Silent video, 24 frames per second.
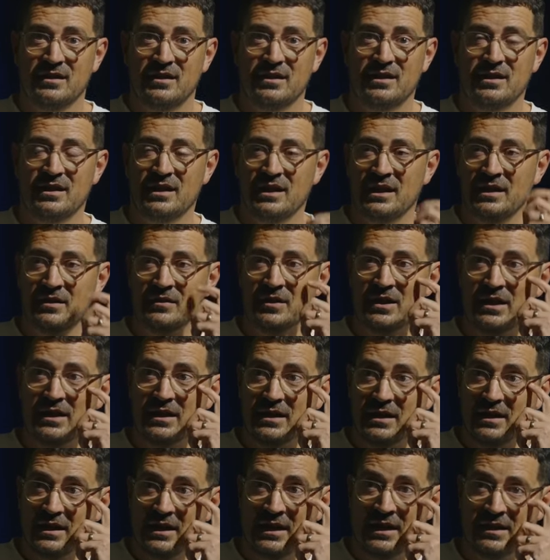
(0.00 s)

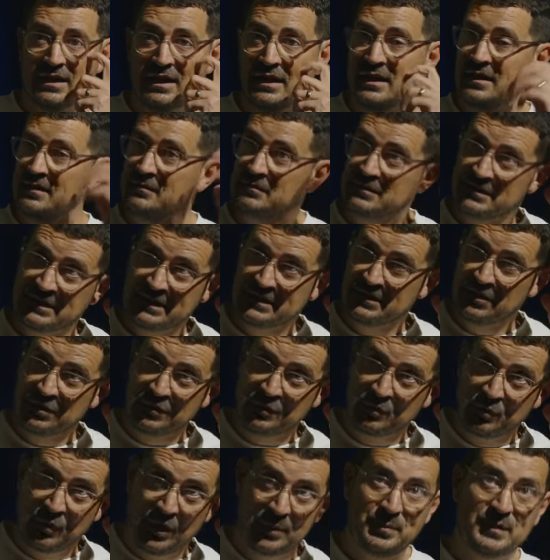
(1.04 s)
There was
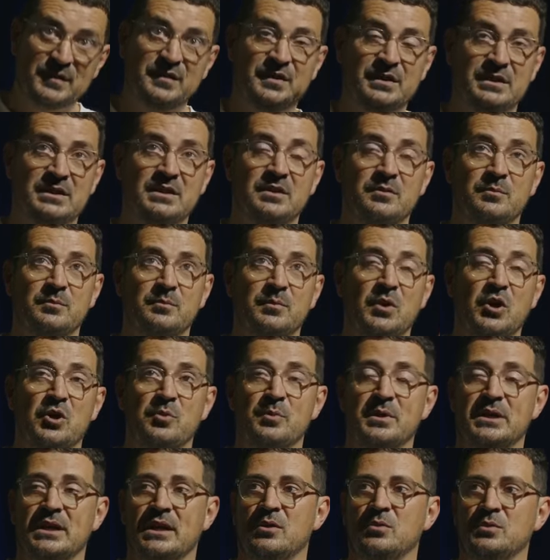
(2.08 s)
one particular moment I